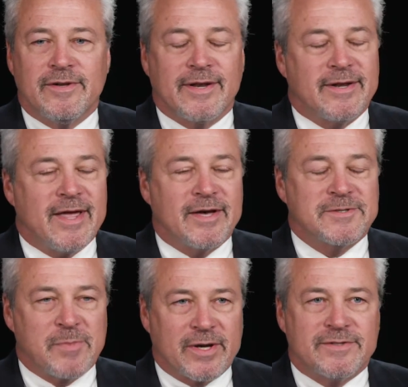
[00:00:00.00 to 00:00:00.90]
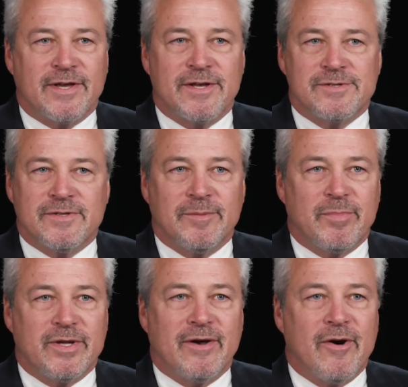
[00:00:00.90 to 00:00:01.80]
an expectation to
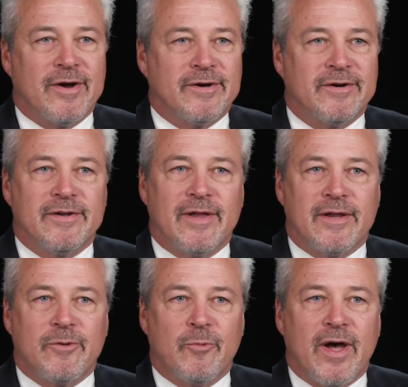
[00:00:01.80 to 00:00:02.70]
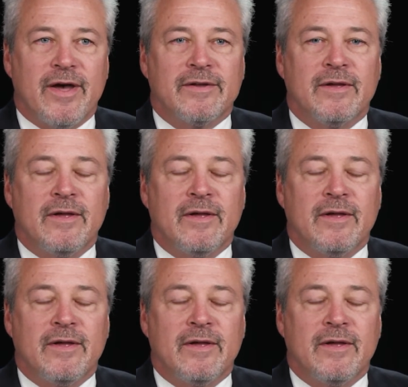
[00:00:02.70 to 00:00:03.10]
be honored in any way.